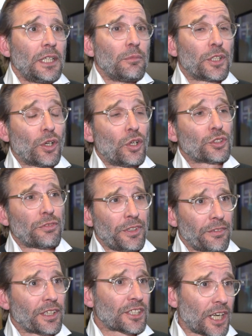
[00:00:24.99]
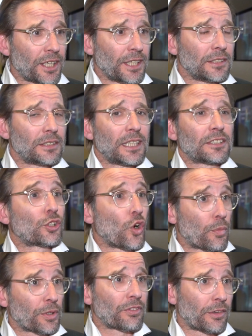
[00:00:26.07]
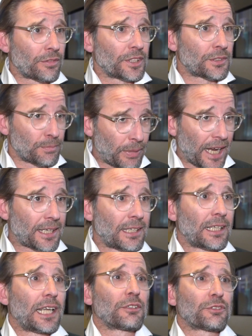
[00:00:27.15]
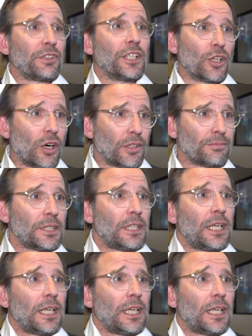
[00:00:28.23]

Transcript: but also very exciting that the corporate travel is back and that was really gone.